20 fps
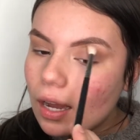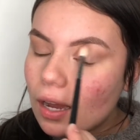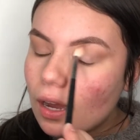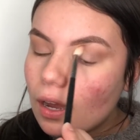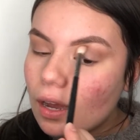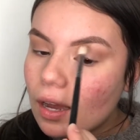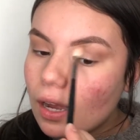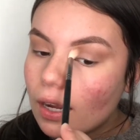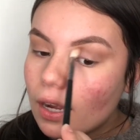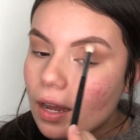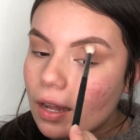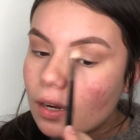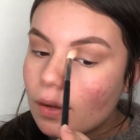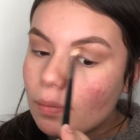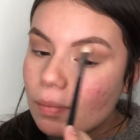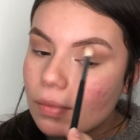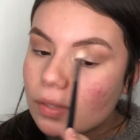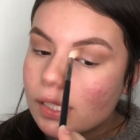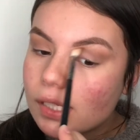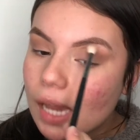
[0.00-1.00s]
I got a
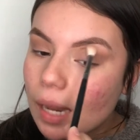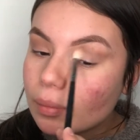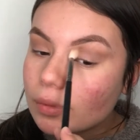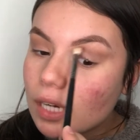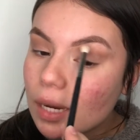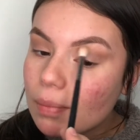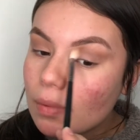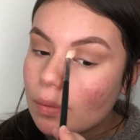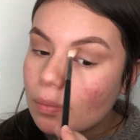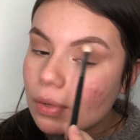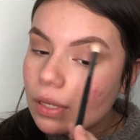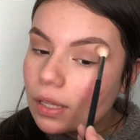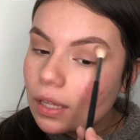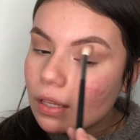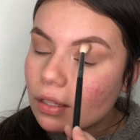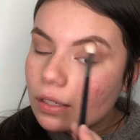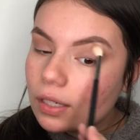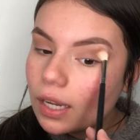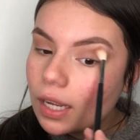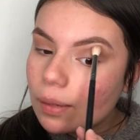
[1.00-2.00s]
Snapchat memory the
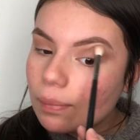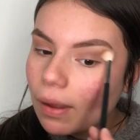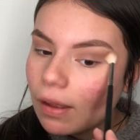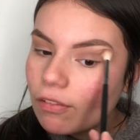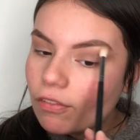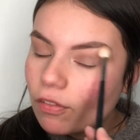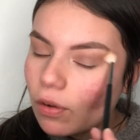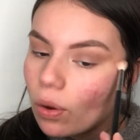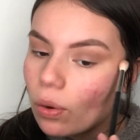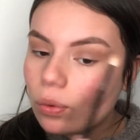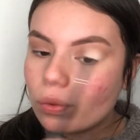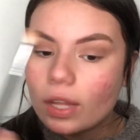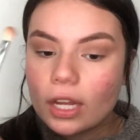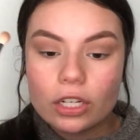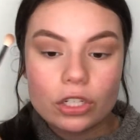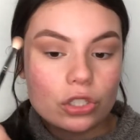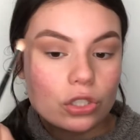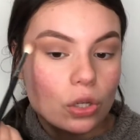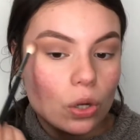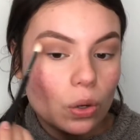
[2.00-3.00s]
other day in my phone that
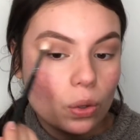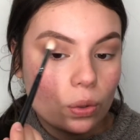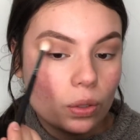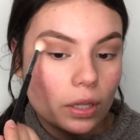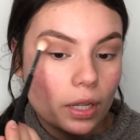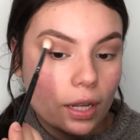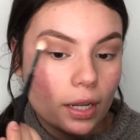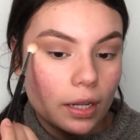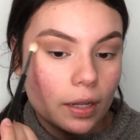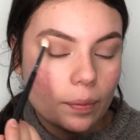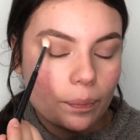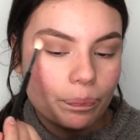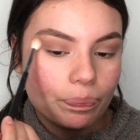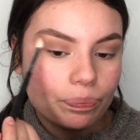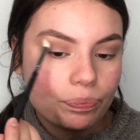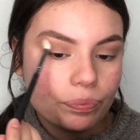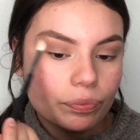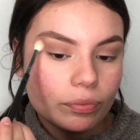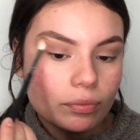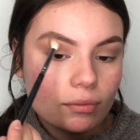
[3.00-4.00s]
showed like
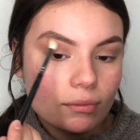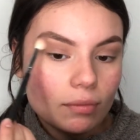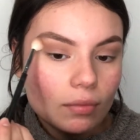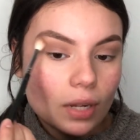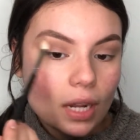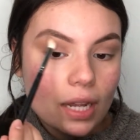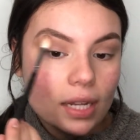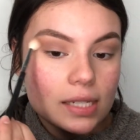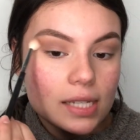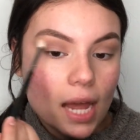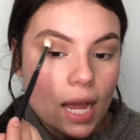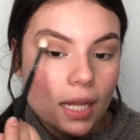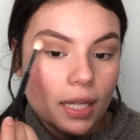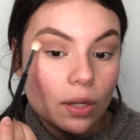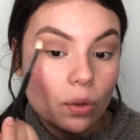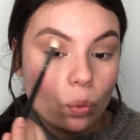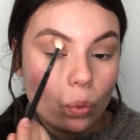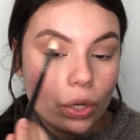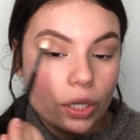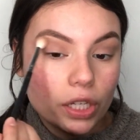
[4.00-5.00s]
exactly
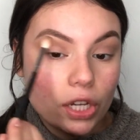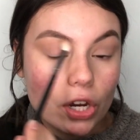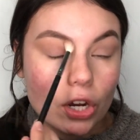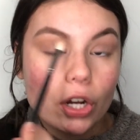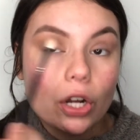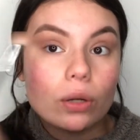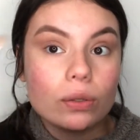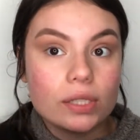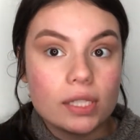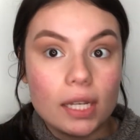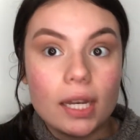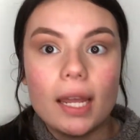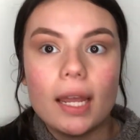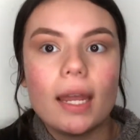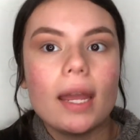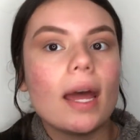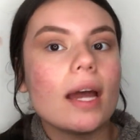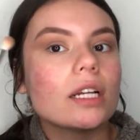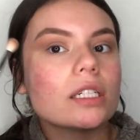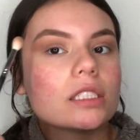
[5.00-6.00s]
1 year ago today.
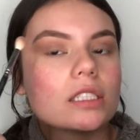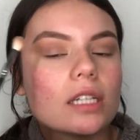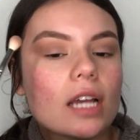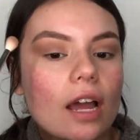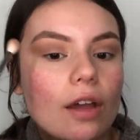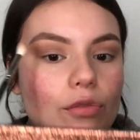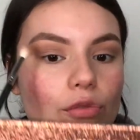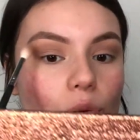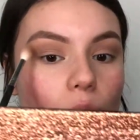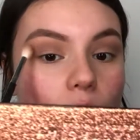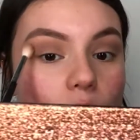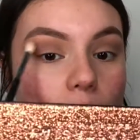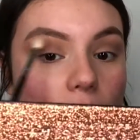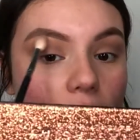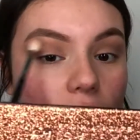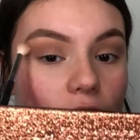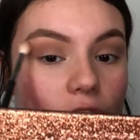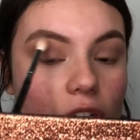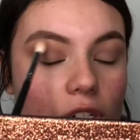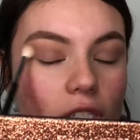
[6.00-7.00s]
Actually, I filmed my
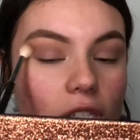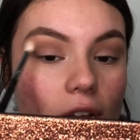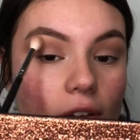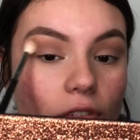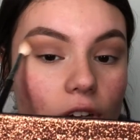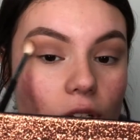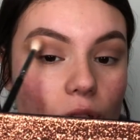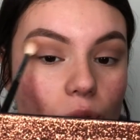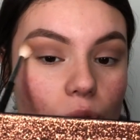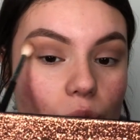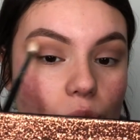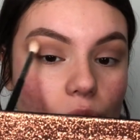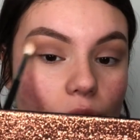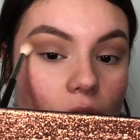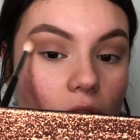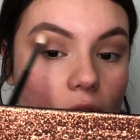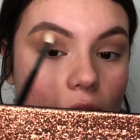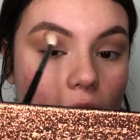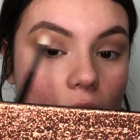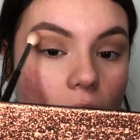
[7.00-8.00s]
first ever YouTube
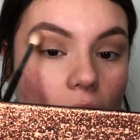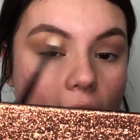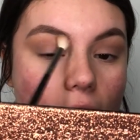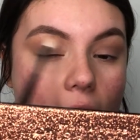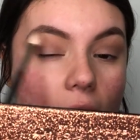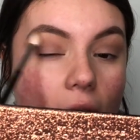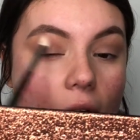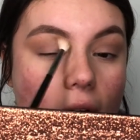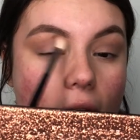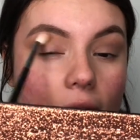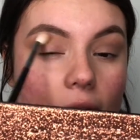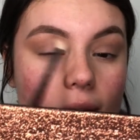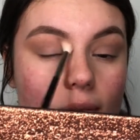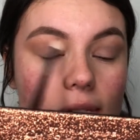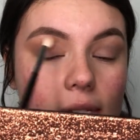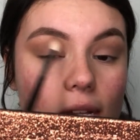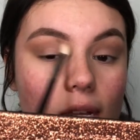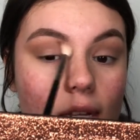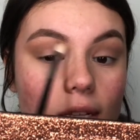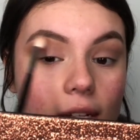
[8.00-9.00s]
video, and I
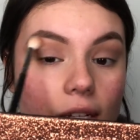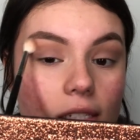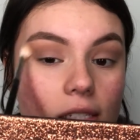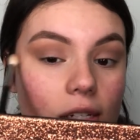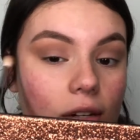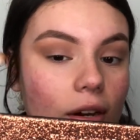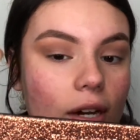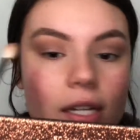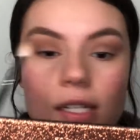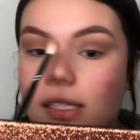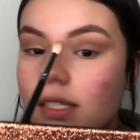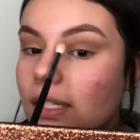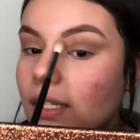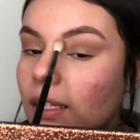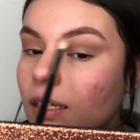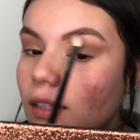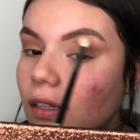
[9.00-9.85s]
was like, that's crazy.